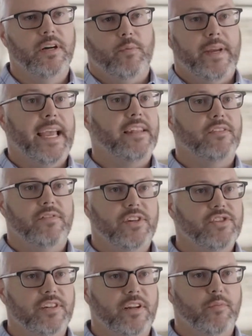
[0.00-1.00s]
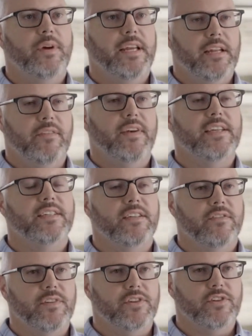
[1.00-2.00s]
and we had the vision, and we had invested in
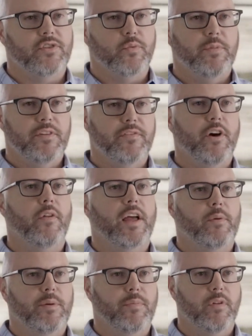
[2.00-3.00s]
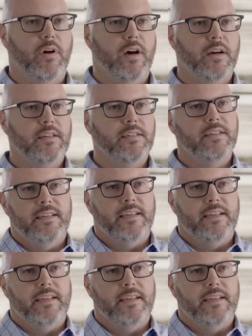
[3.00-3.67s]
the vision. So we felt like we belonged.